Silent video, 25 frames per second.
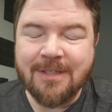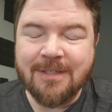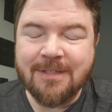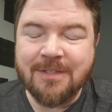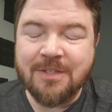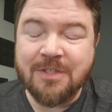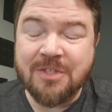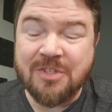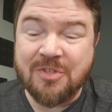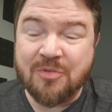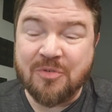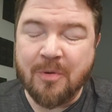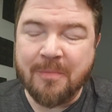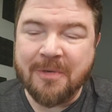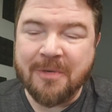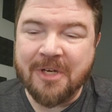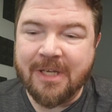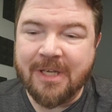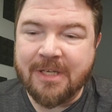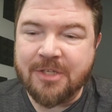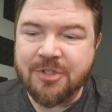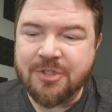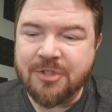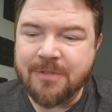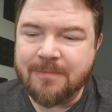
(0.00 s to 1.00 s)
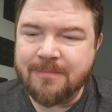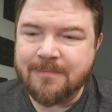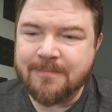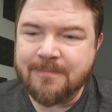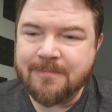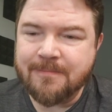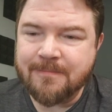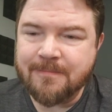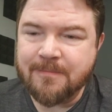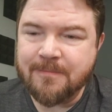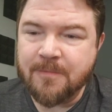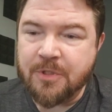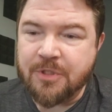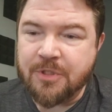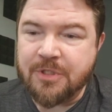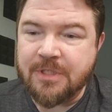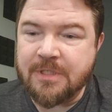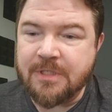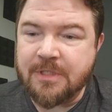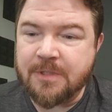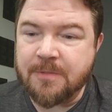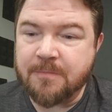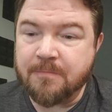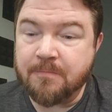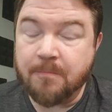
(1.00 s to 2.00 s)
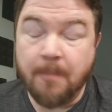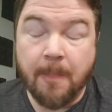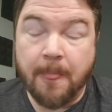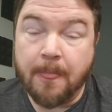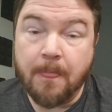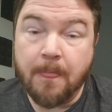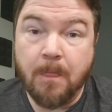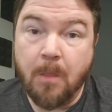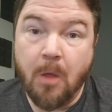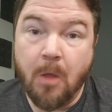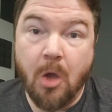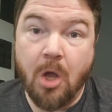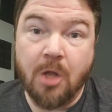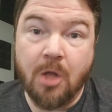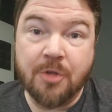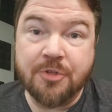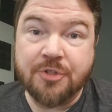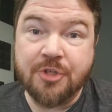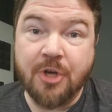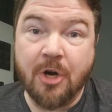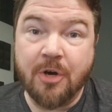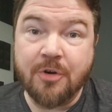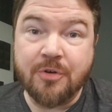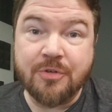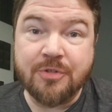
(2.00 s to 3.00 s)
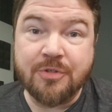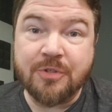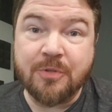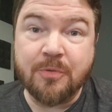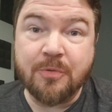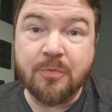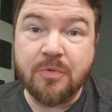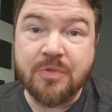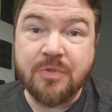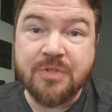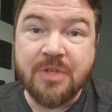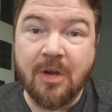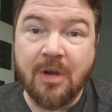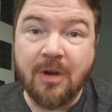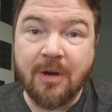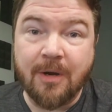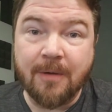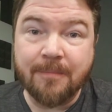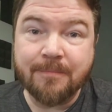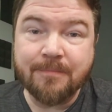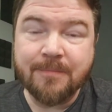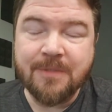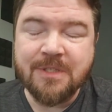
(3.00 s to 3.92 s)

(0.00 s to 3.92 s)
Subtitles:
discrimination, which is all charter schools are.